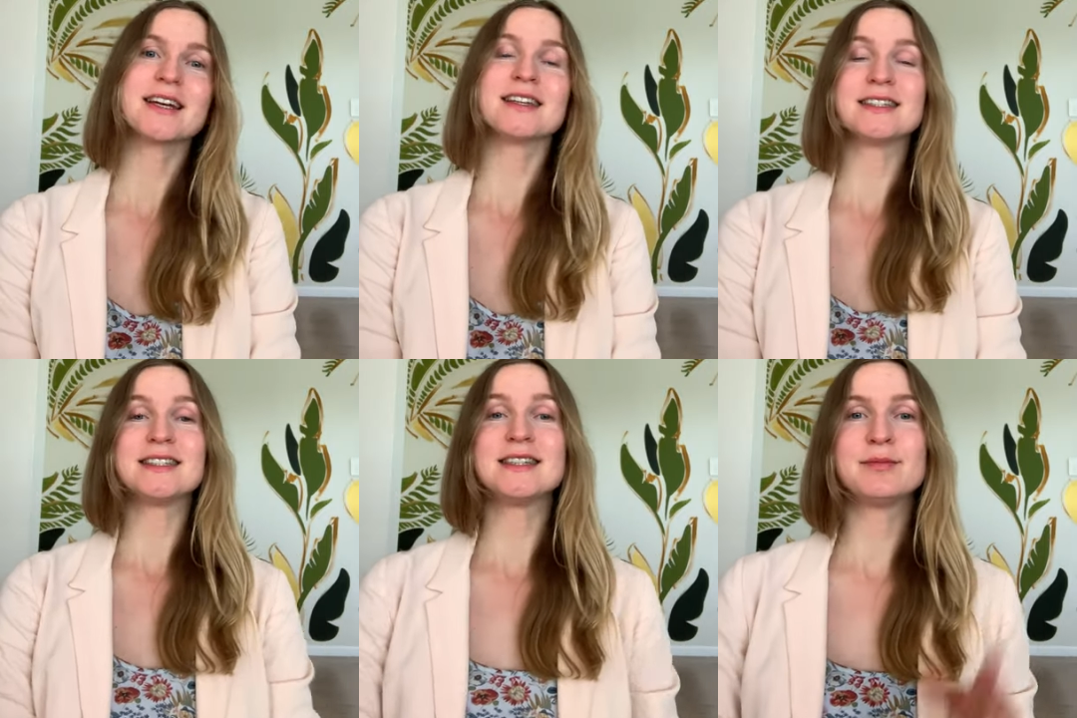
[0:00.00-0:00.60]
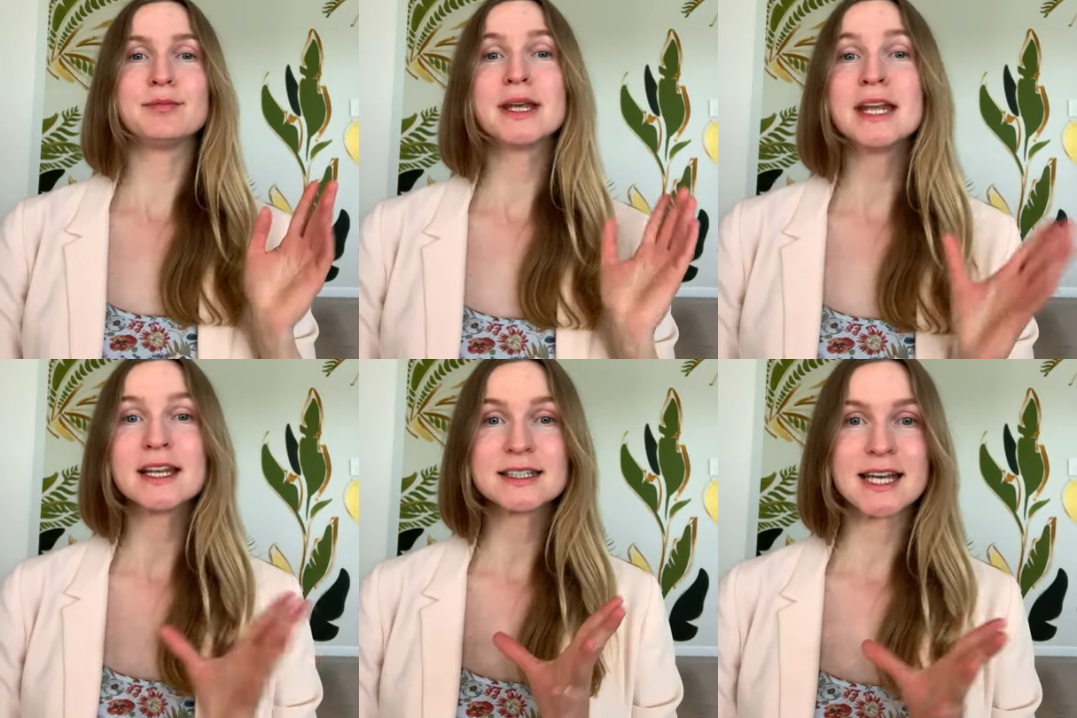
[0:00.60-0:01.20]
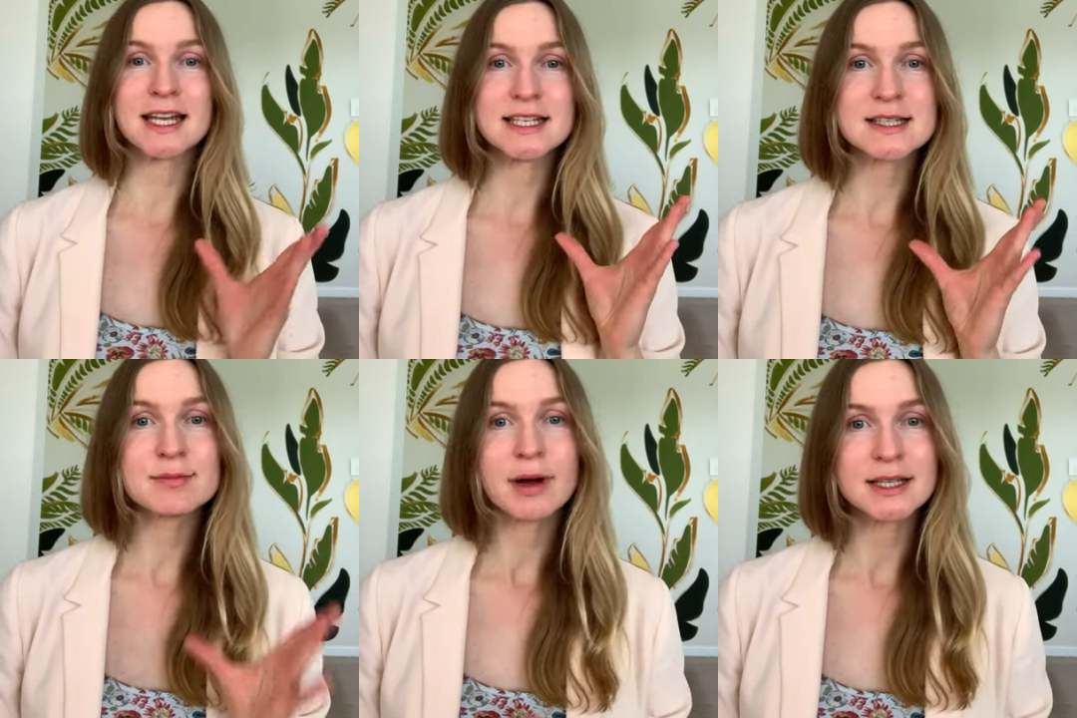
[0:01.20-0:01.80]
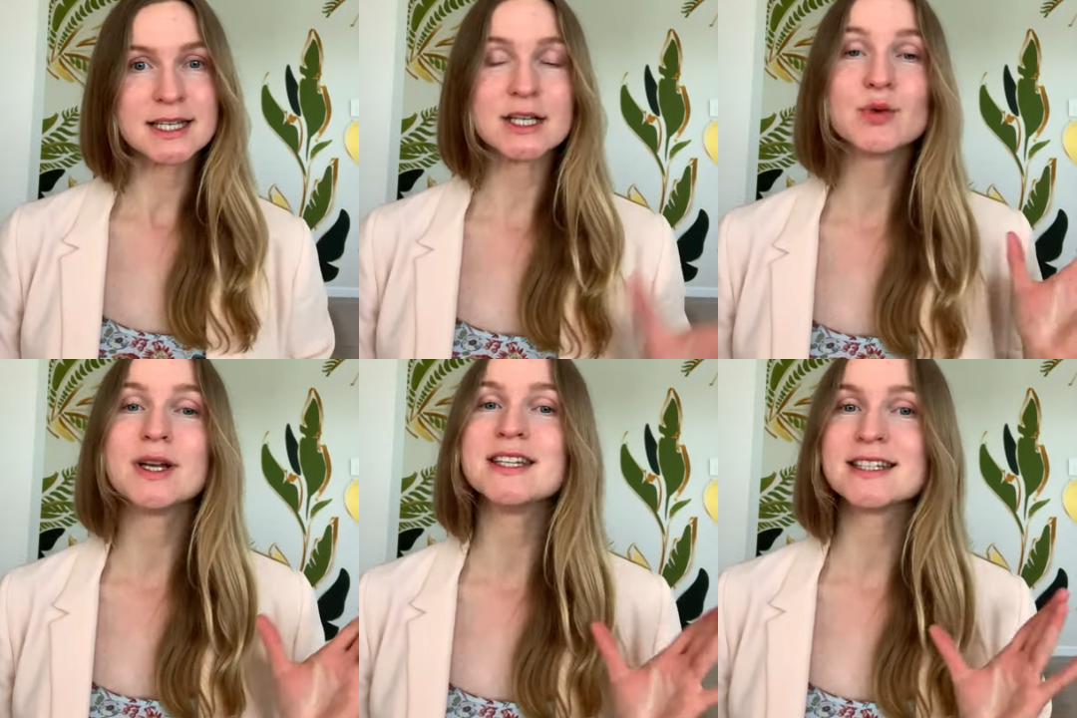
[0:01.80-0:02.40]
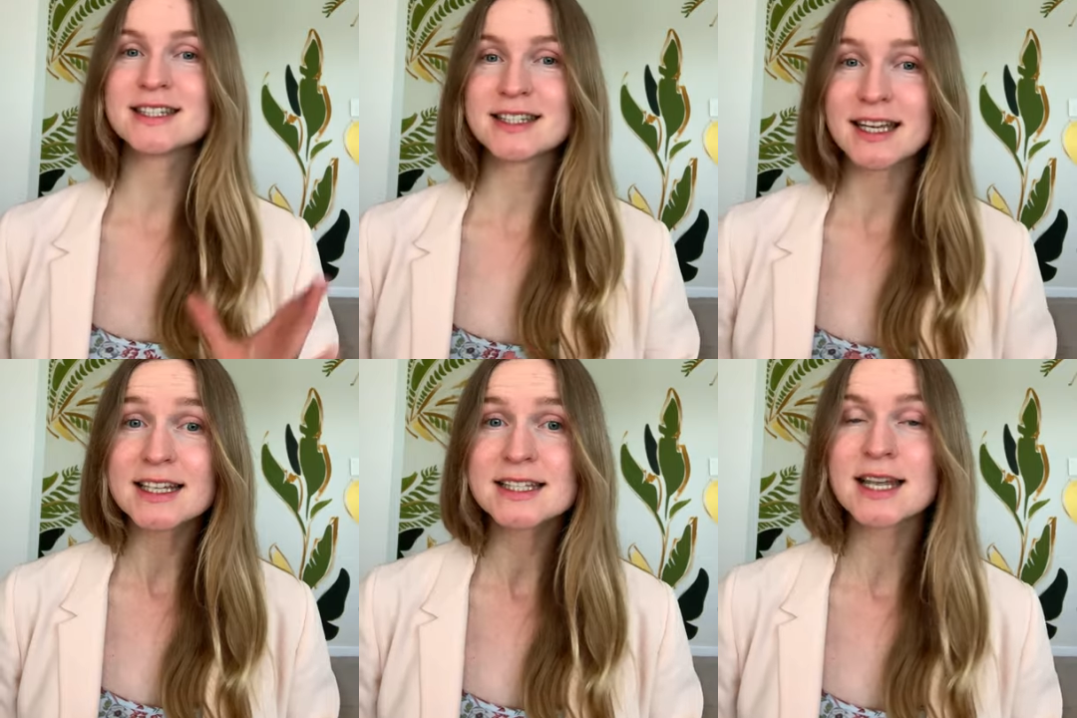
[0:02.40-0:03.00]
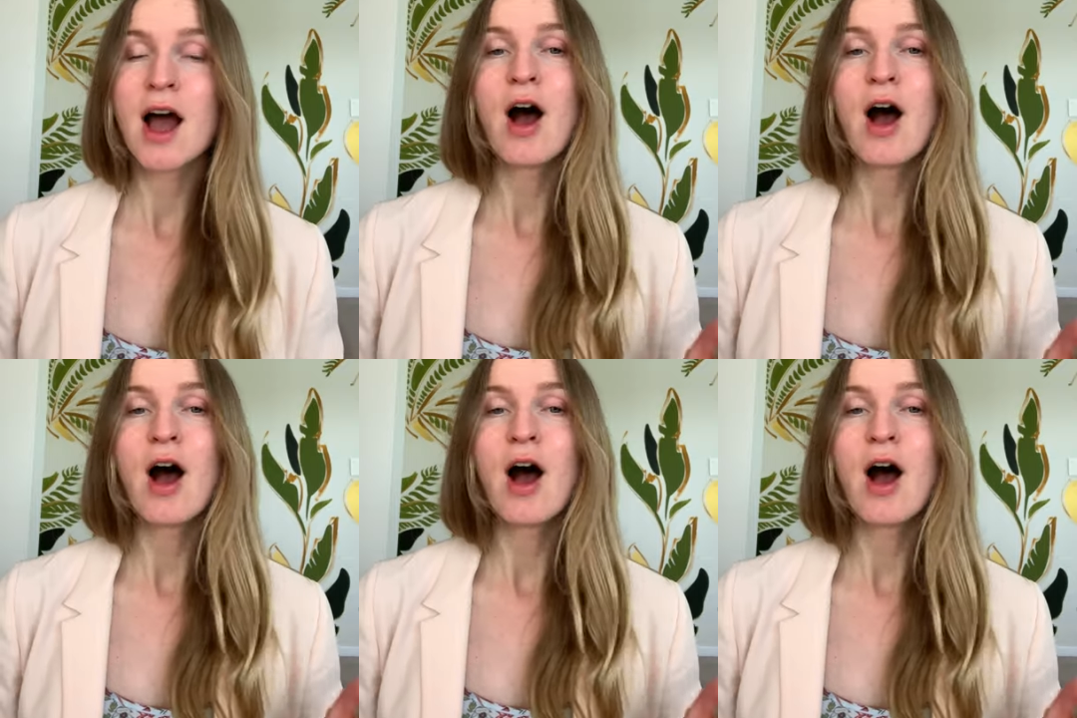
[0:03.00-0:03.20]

Uh, the beginning date is Monday 26th